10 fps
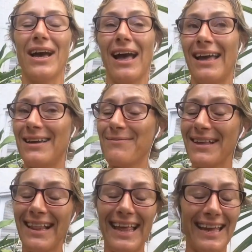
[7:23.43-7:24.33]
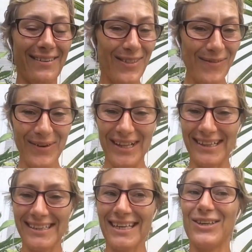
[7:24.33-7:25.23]
I am the light of the world.
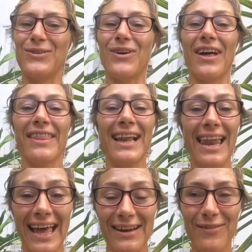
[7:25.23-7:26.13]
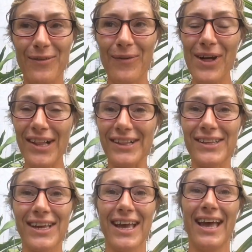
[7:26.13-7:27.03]
You are the light of the world.
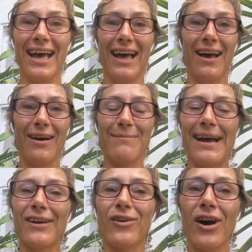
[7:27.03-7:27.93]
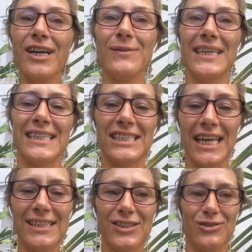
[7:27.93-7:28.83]
My God, we can
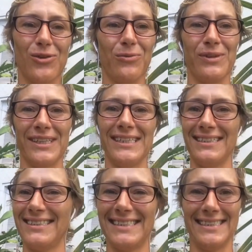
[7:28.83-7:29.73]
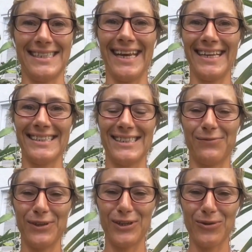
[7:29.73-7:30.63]
change this whole world in seconds if
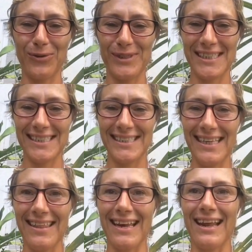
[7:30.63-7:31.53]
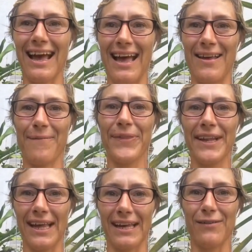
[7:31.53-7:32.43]
we could all just see that I am the
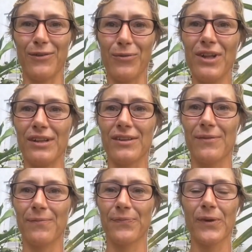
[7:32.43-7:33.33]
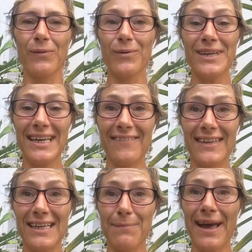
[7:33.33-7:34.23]
light of the world. We wouldn't even
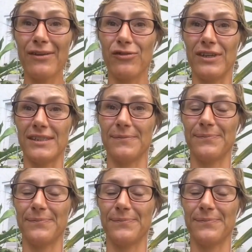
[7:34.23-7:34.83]
need boundaries.